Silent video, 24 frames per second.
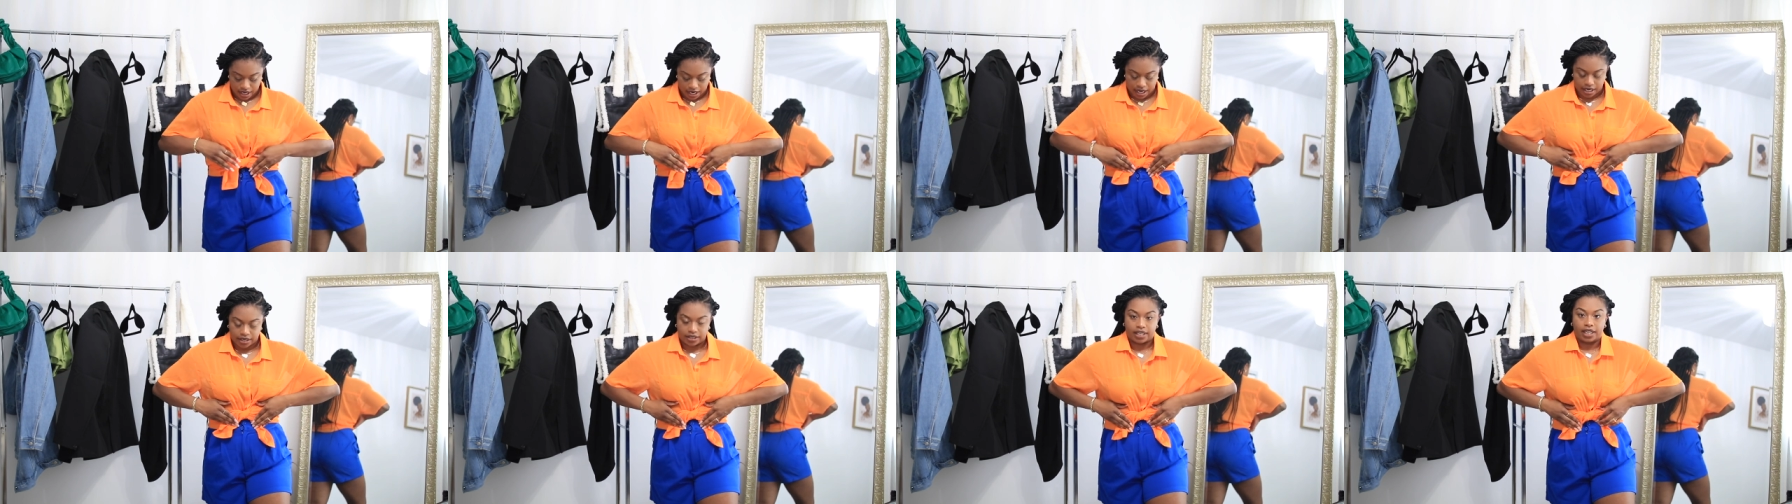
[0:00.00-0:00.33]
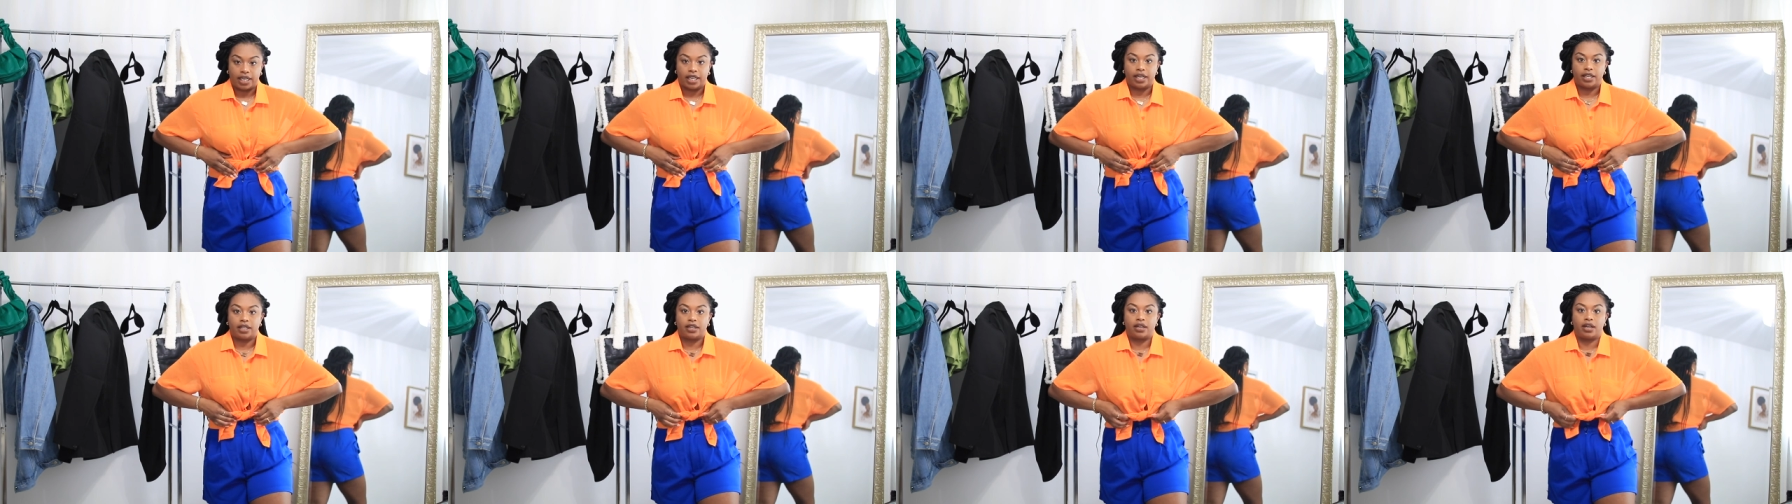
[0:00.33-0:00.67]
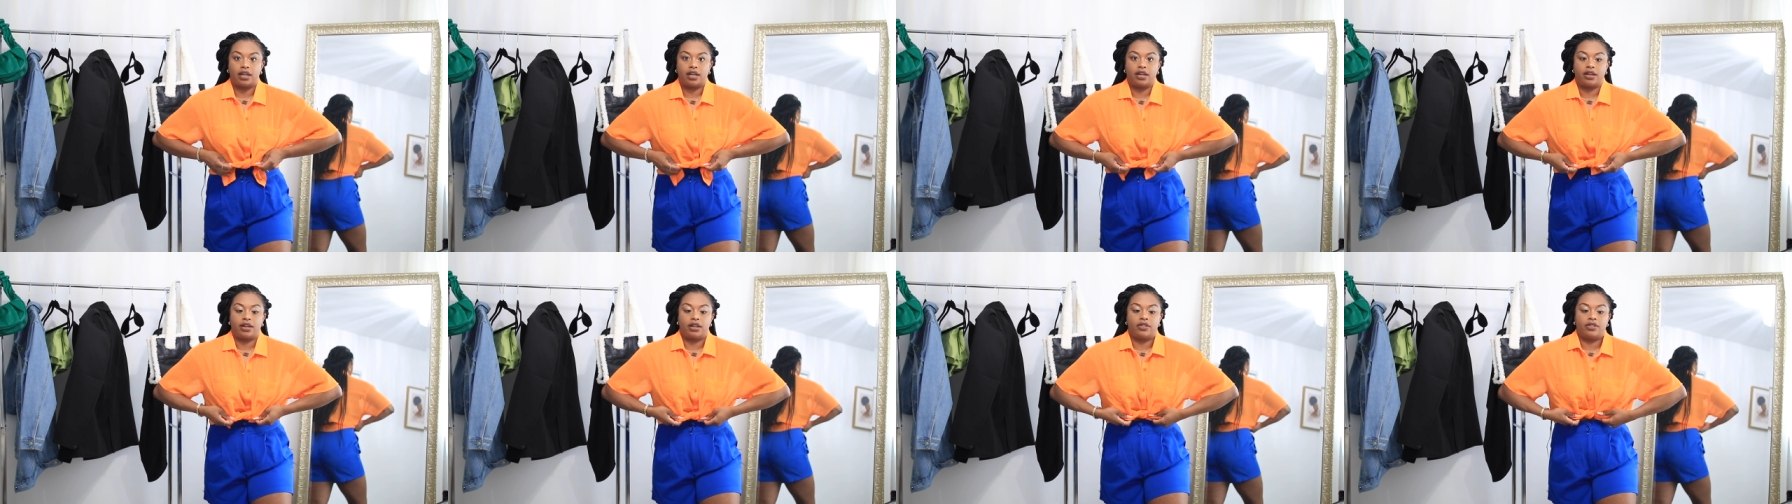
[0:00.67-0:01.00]
And then
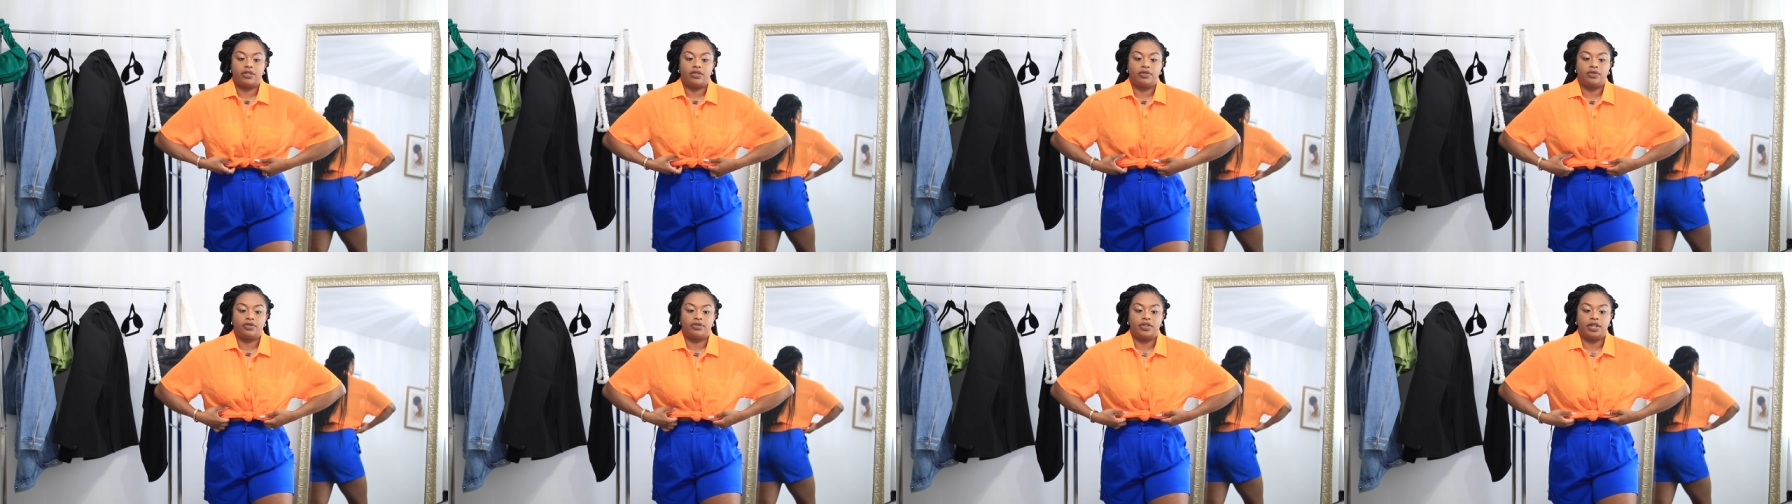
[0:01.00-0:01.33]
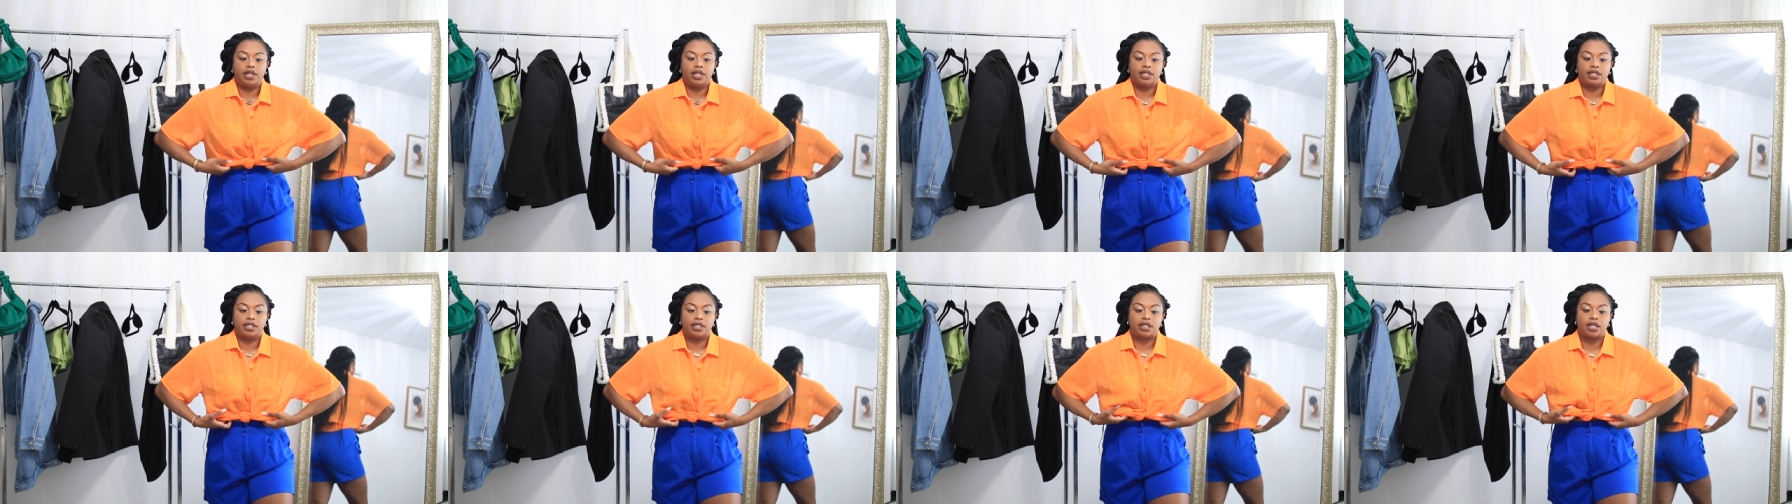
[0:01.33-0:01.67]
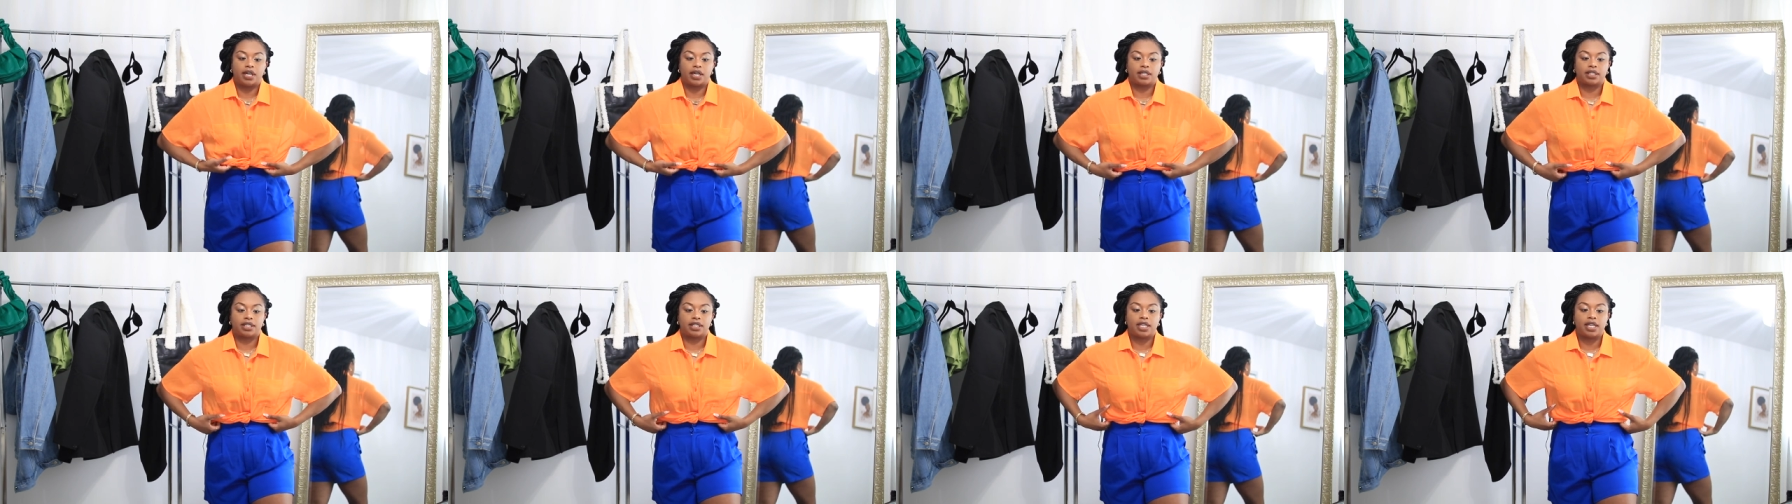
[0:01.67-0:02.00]
these tucked